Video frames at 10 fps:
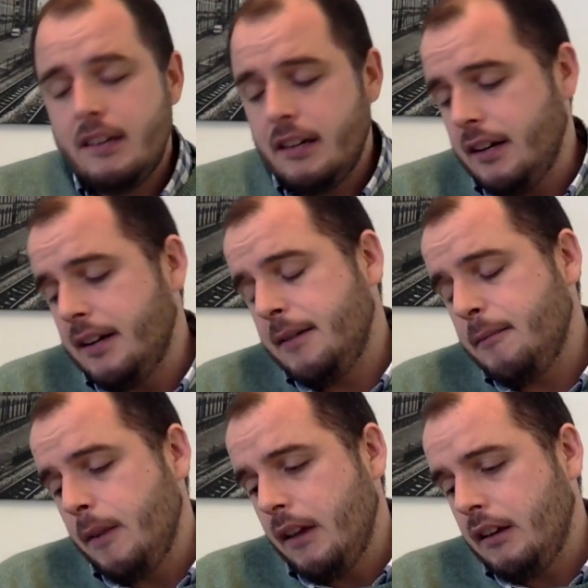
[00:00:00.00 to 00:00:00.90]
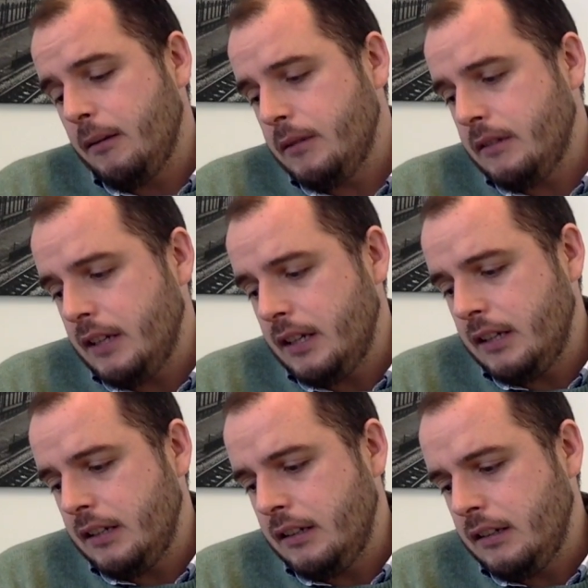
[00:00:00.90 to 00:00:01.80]
and I would say,
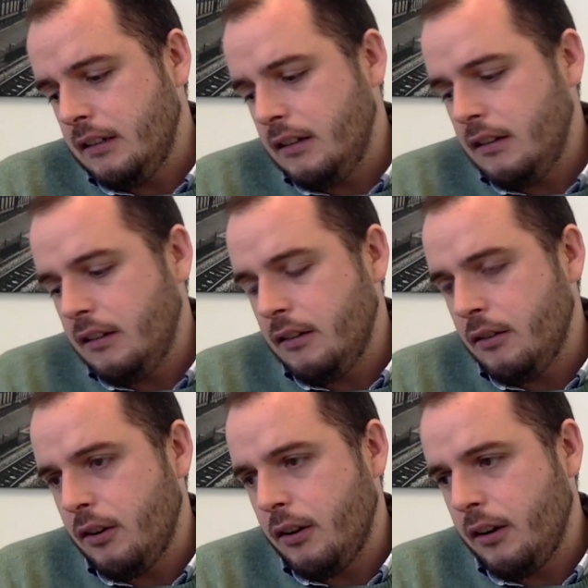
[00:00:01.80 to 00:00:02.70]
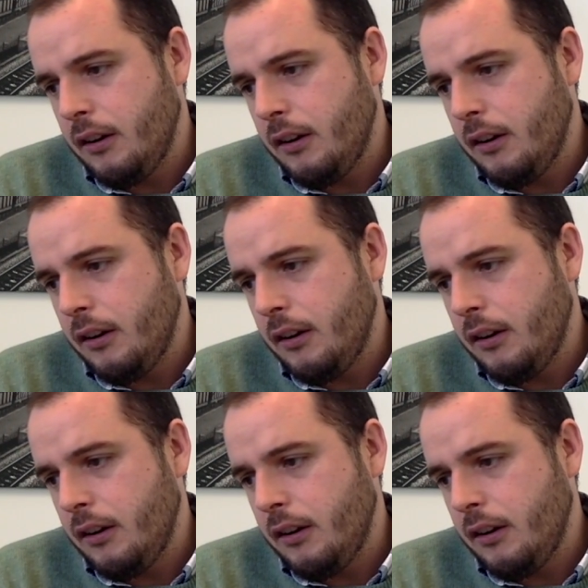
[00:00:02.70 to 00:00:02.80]
you know,